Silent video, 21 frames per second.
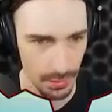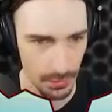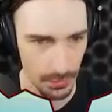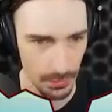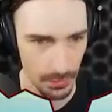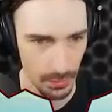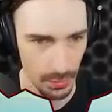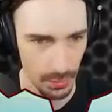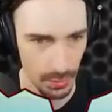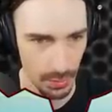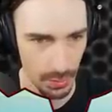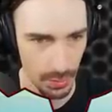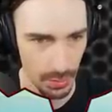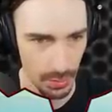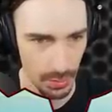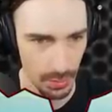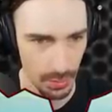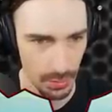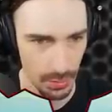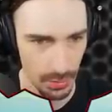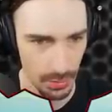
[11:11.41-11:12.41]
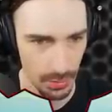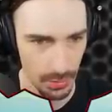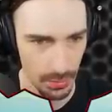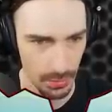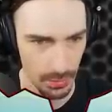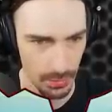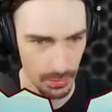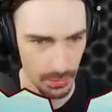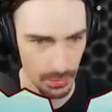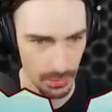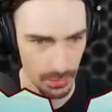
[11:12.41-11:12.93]

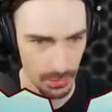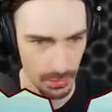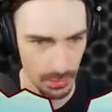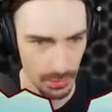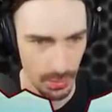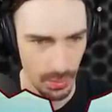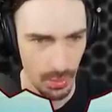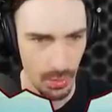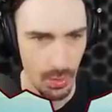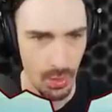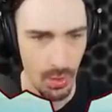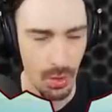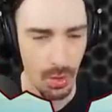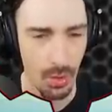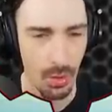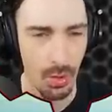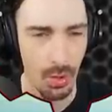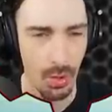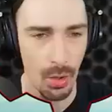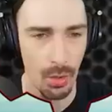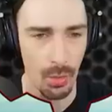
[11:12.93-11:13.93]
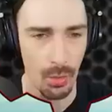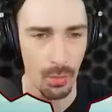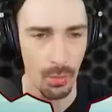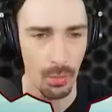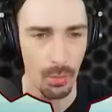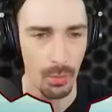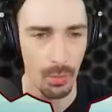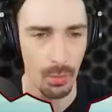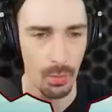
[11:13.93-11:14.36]
Whoa. Oh.